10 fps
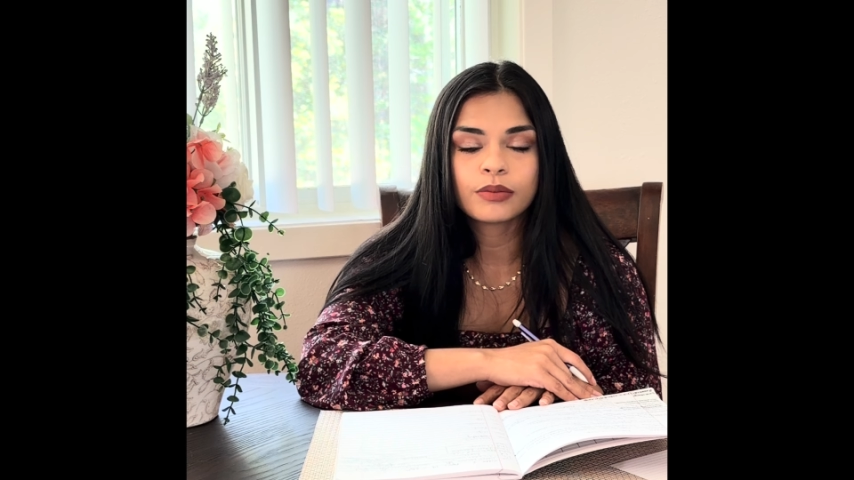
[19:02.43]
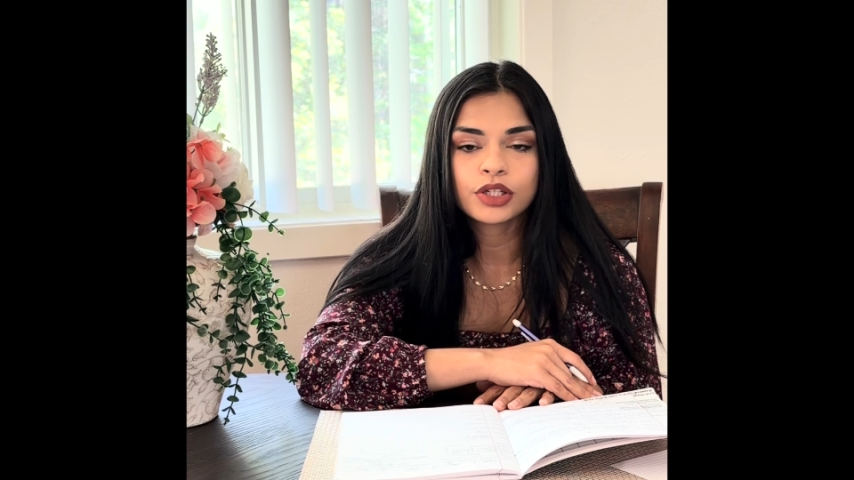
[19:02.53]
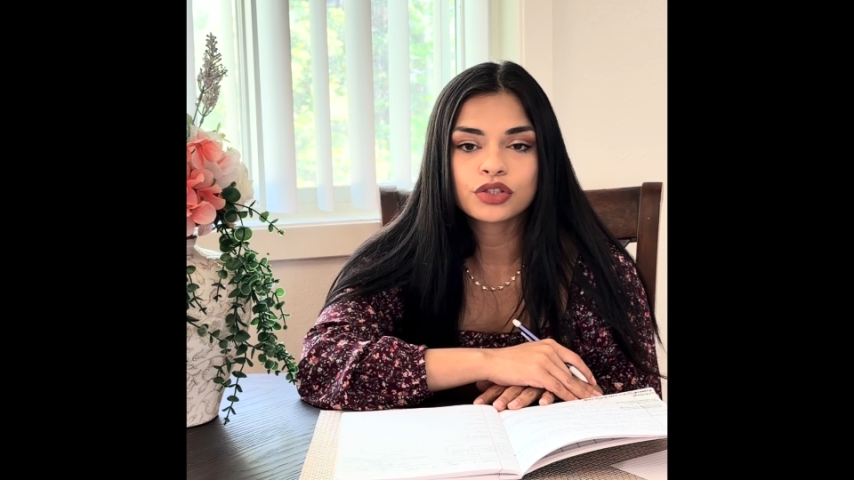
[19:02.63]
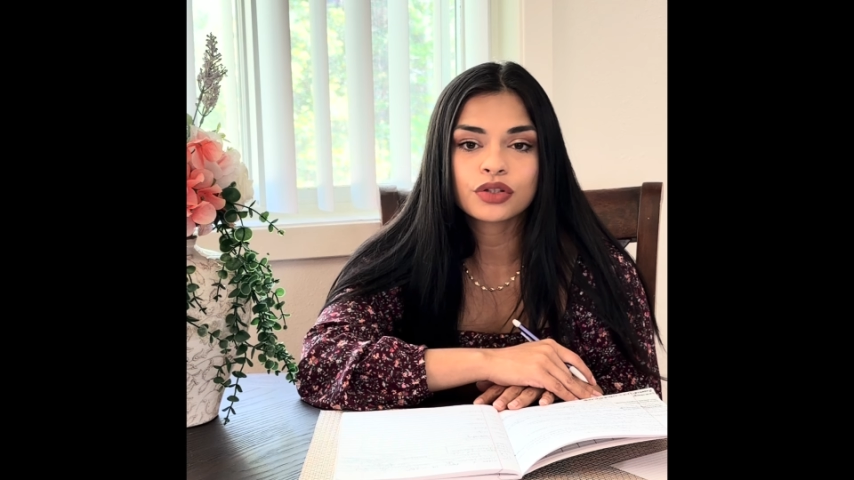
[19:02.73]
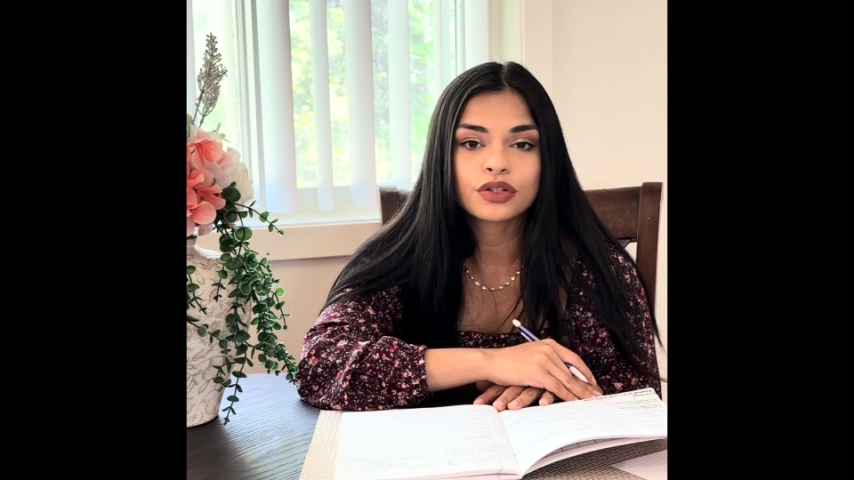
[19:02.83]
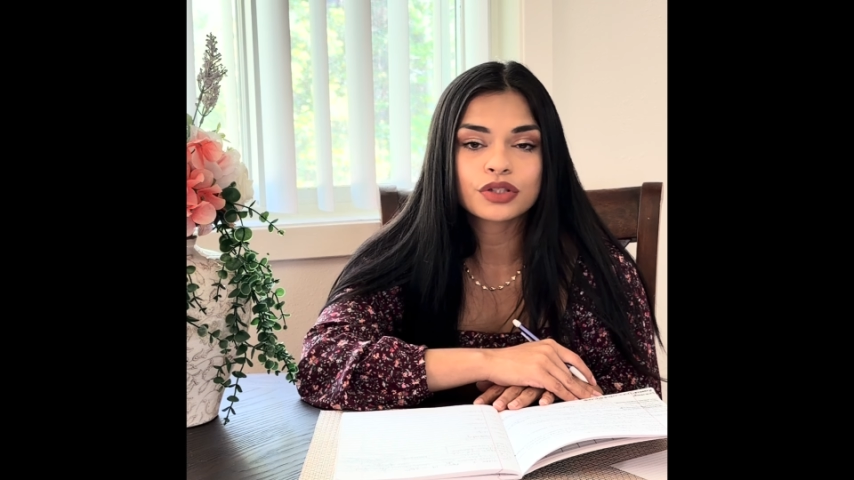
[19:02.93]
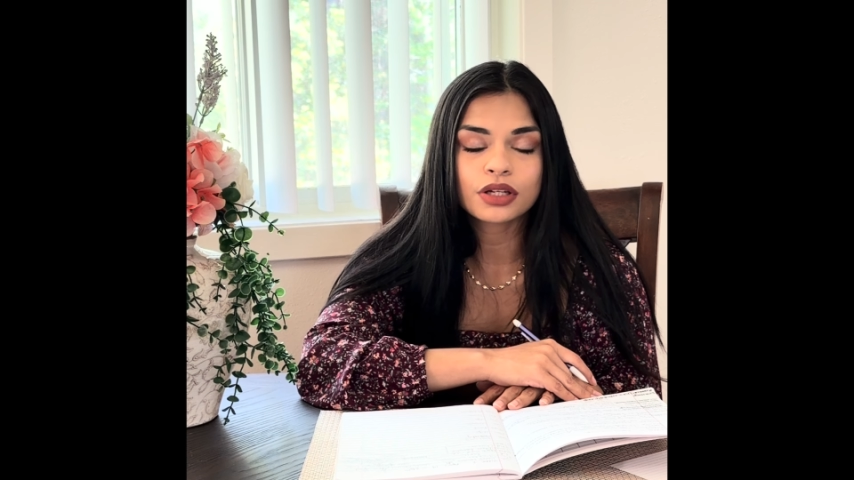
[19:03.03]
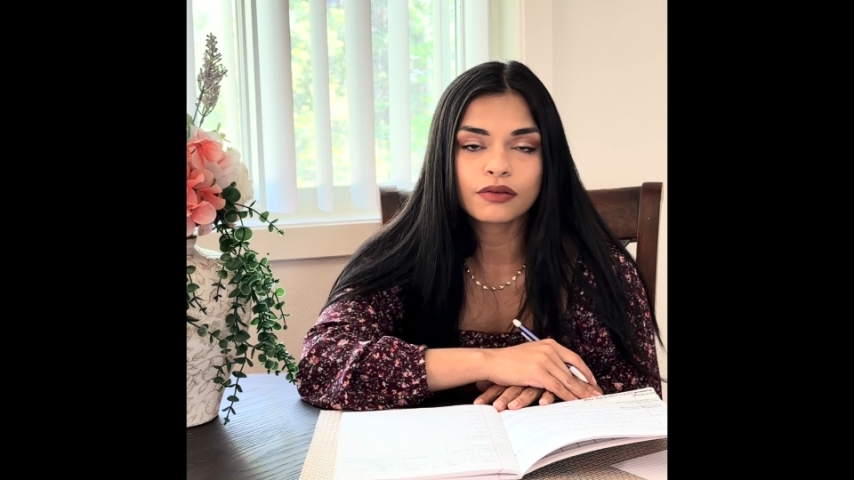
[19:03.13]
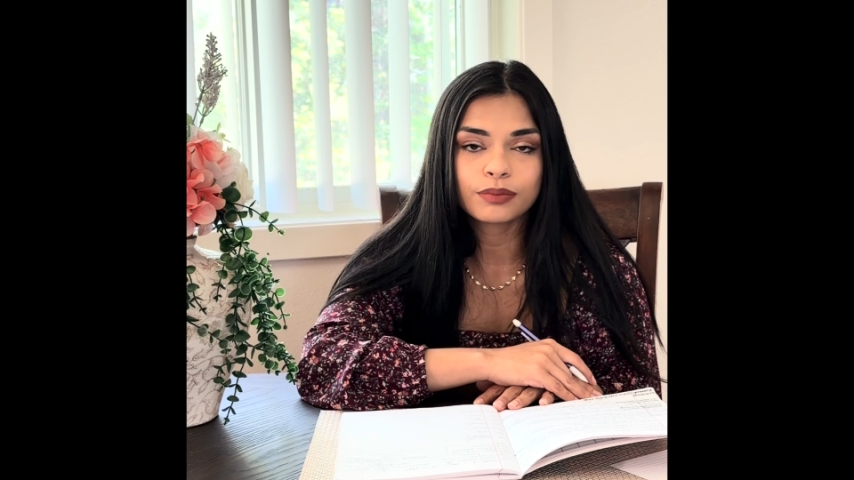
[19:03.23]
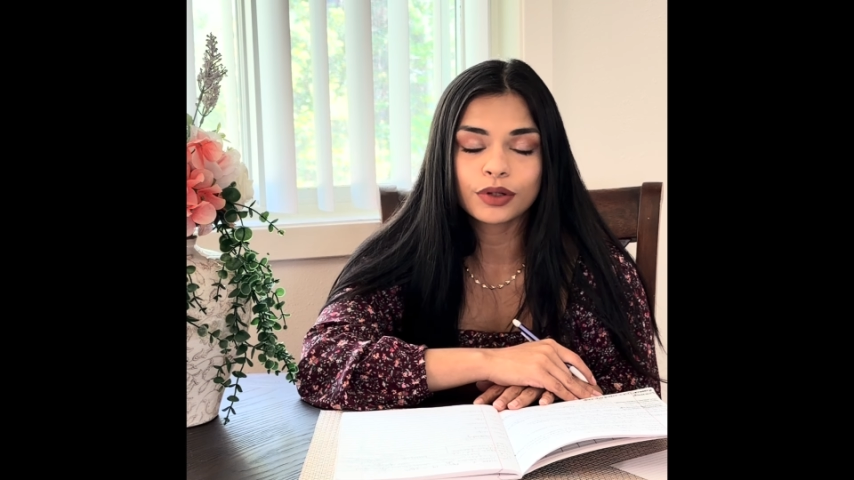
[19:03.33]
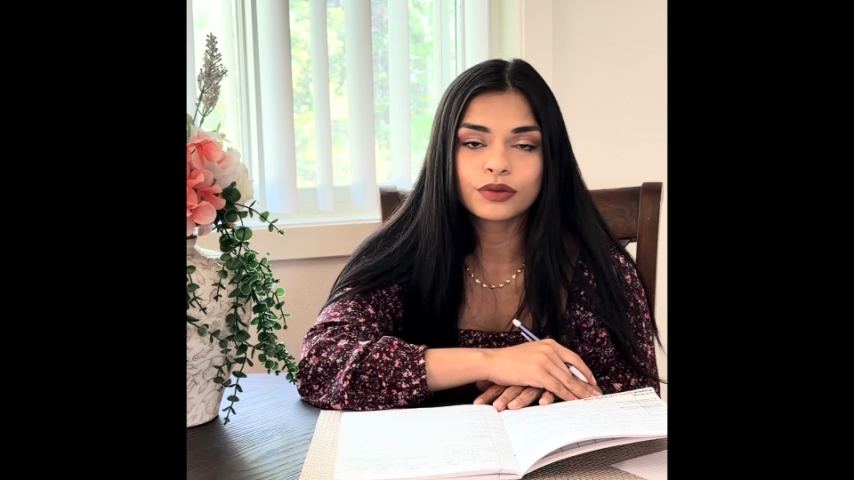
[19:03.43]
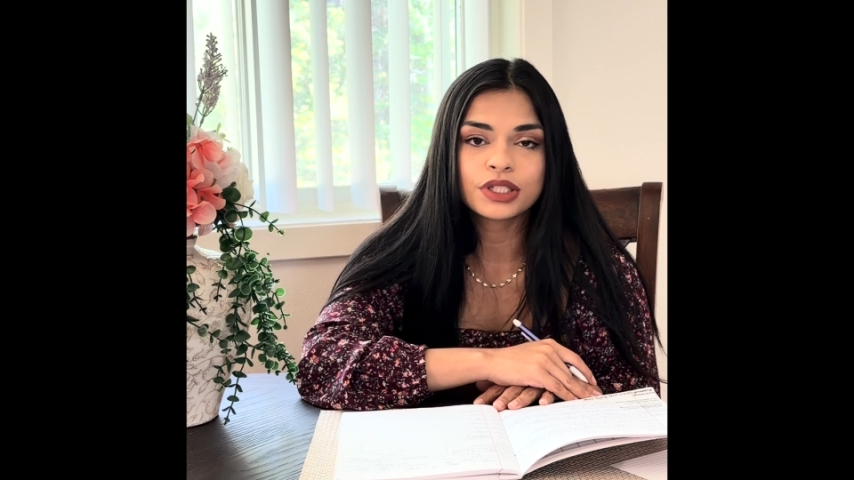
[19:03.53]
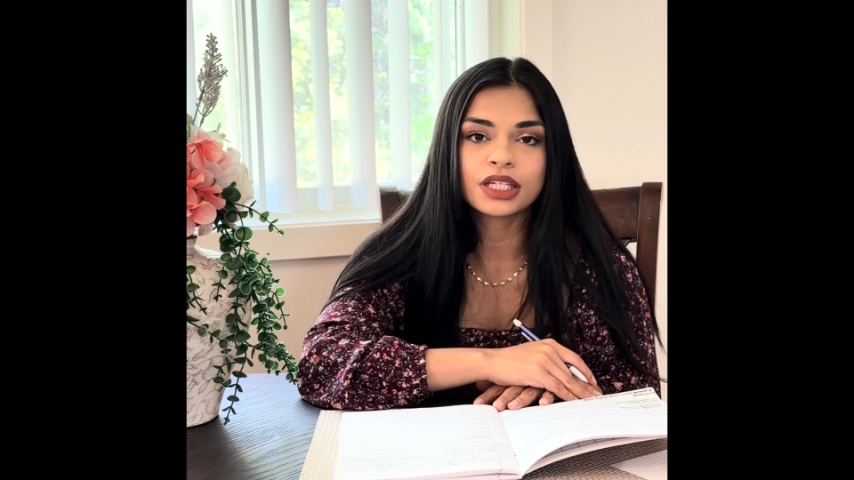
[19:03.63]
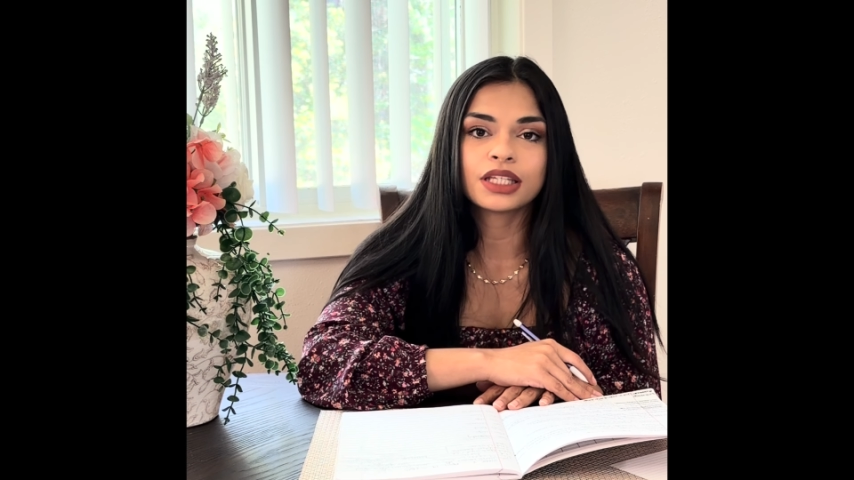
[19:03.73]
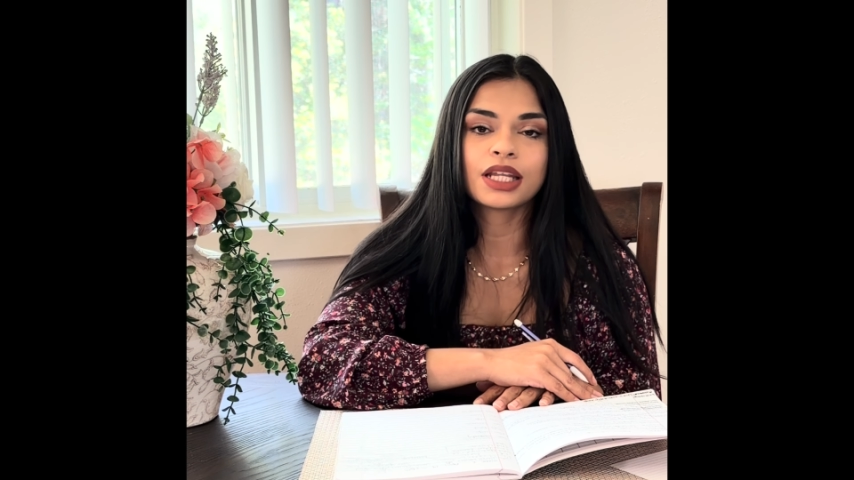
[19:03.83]
make sure there's enough
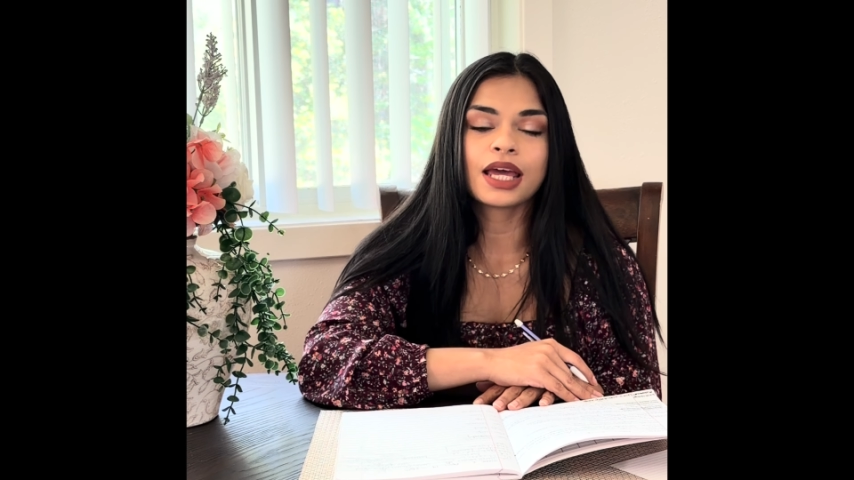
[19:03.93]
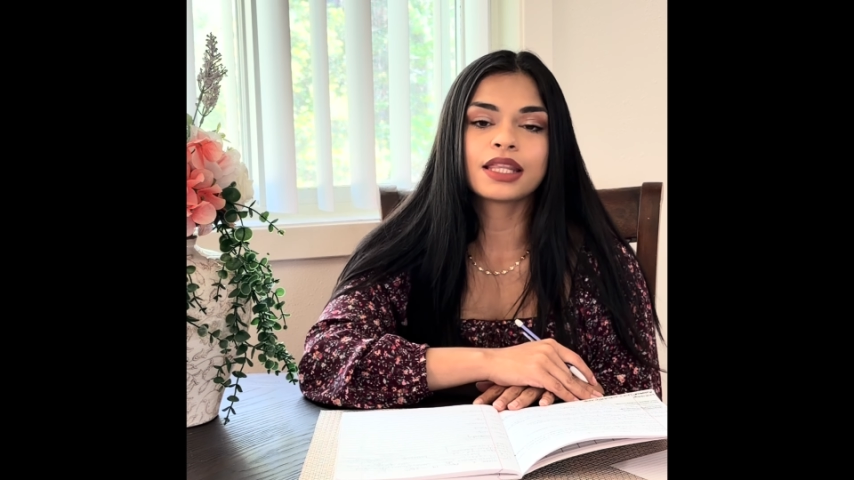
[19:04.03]
protein,